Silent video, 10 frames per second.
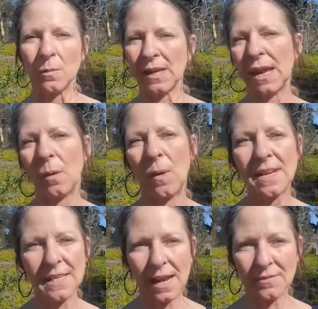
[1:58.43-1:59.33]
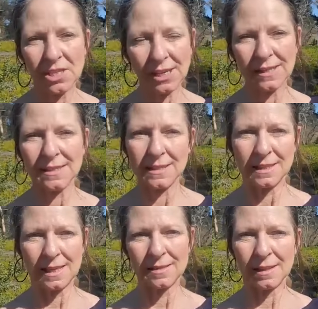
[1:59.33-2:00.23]
We can't wait to have chickens
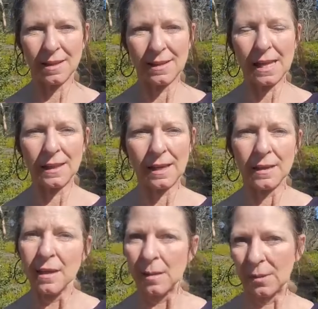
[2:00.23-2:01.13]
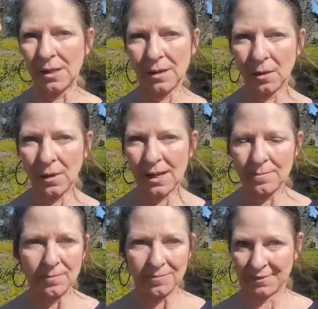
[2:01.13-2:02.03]
and things along that line. But you know what?